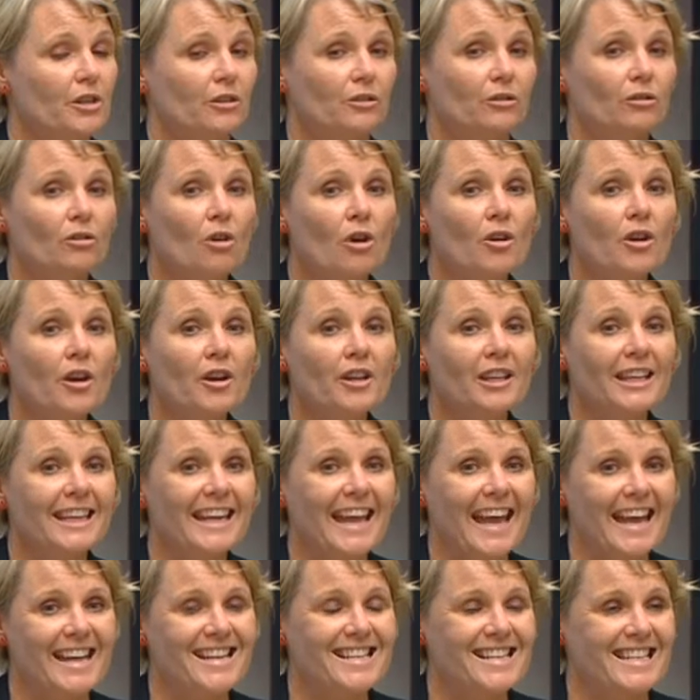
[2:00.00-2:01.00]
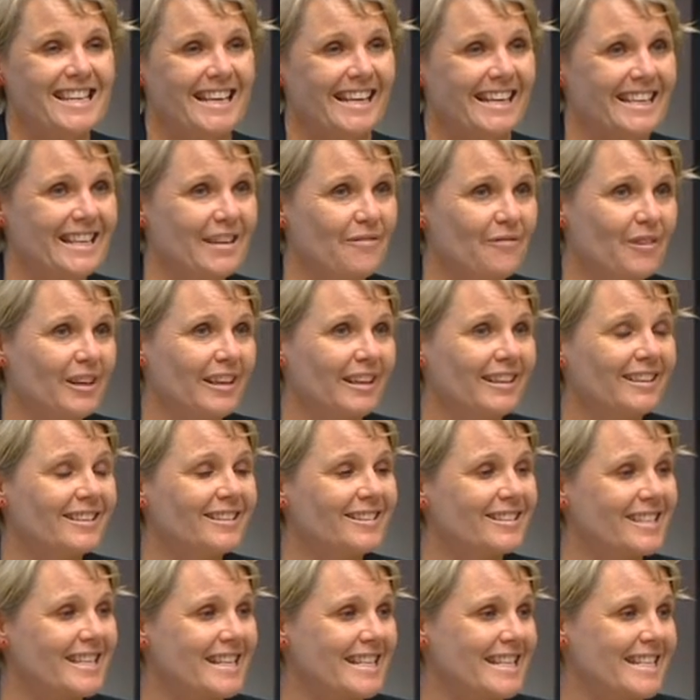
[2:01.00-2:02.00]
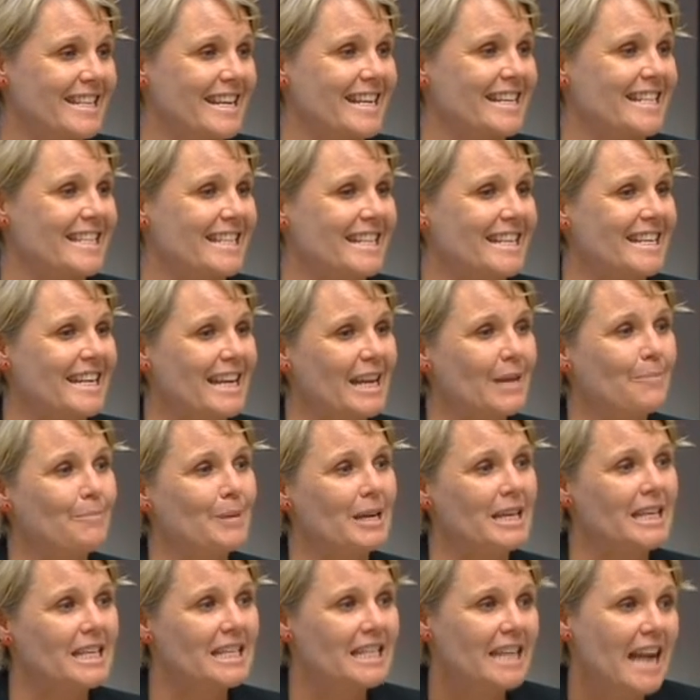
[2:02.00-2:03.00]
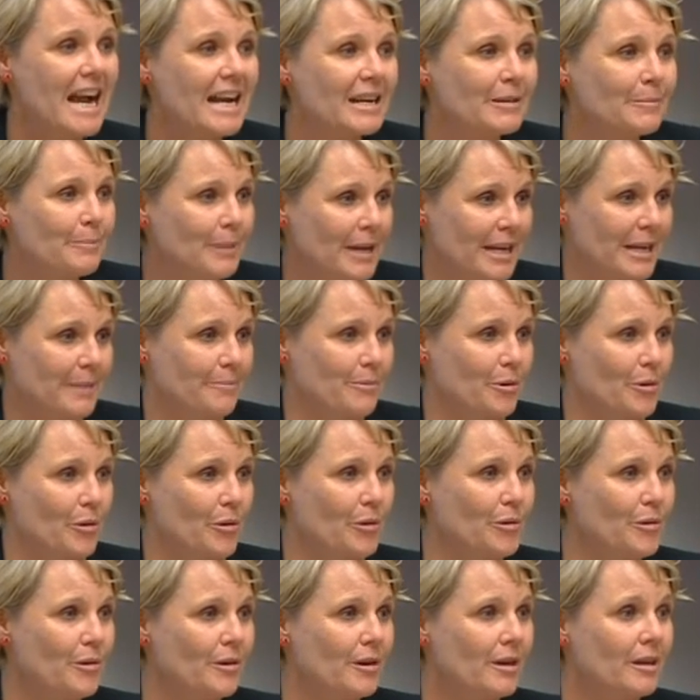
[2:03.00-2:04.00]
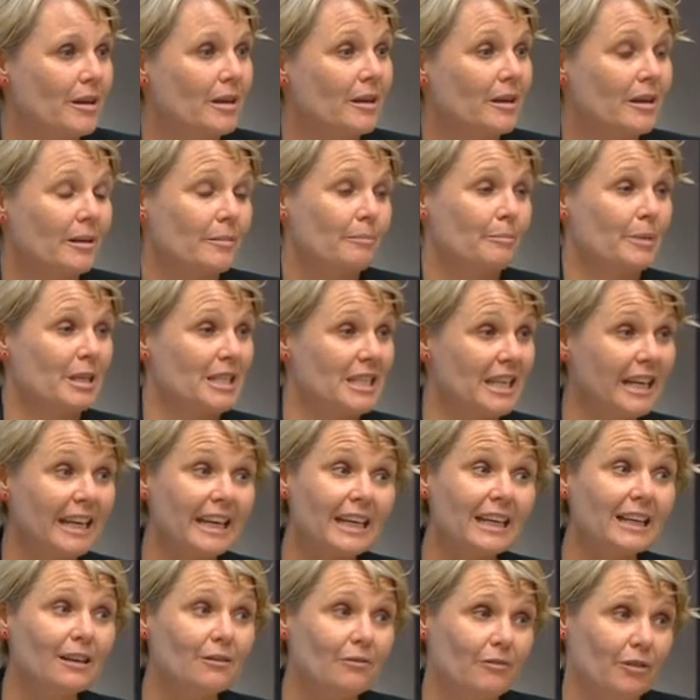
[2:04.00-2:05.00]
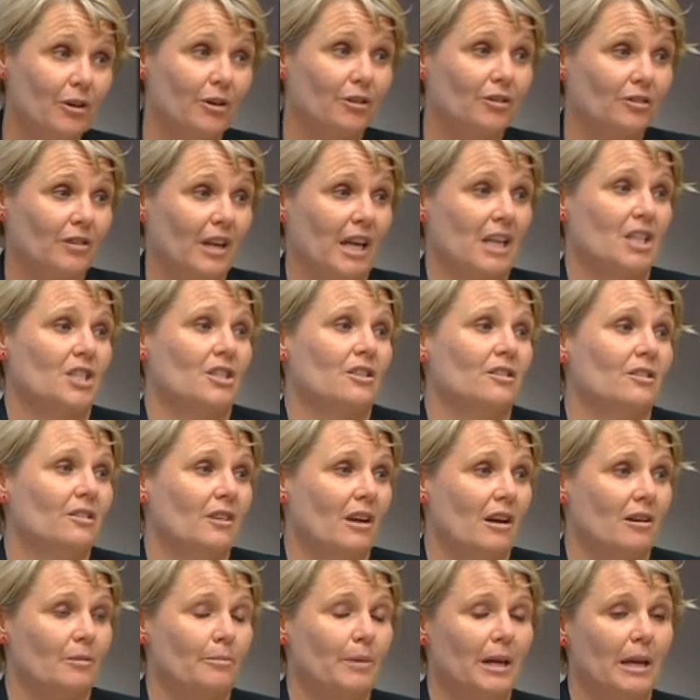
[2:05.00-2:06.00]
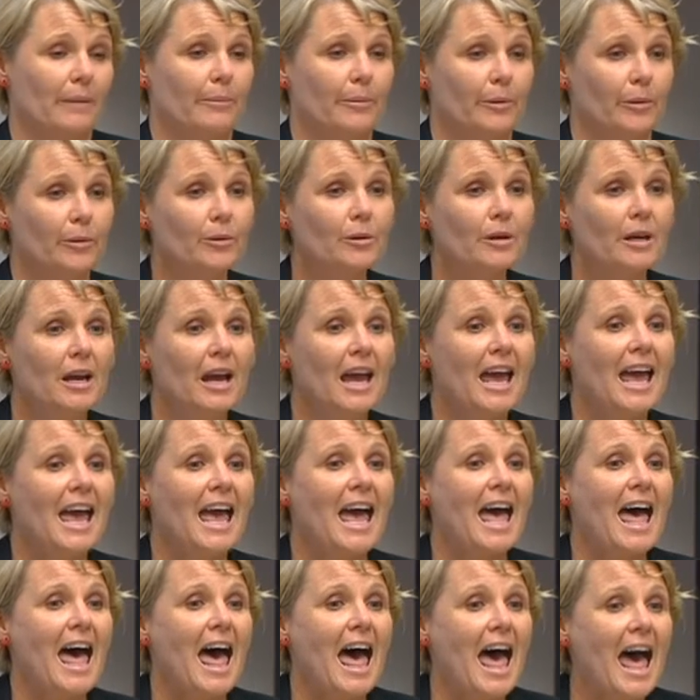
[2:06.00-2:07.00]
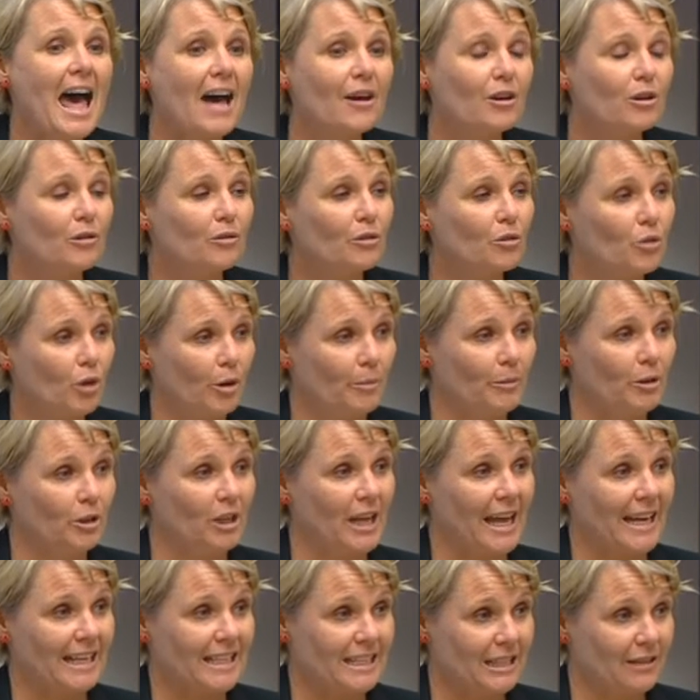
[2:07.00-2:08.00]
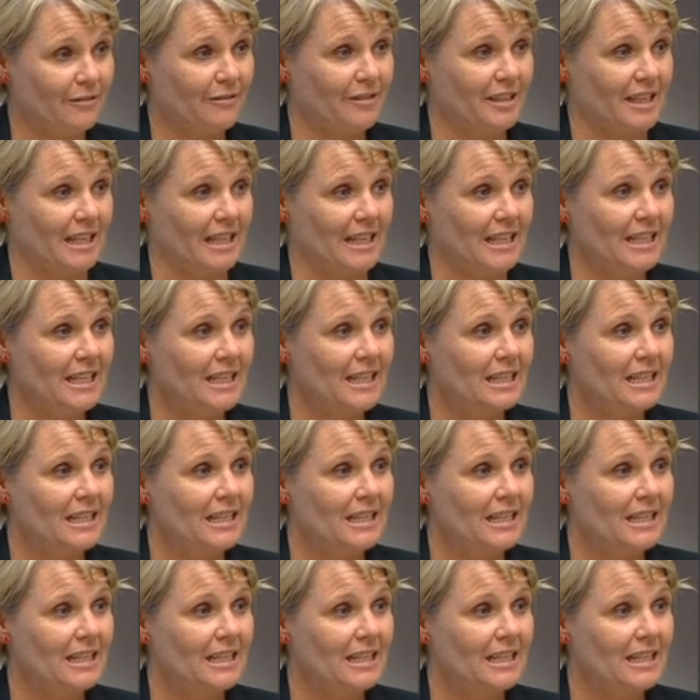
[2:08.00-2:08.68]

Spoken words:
has not only had significant success in keeping young people, particularly First Nations young people, out of criminal activity,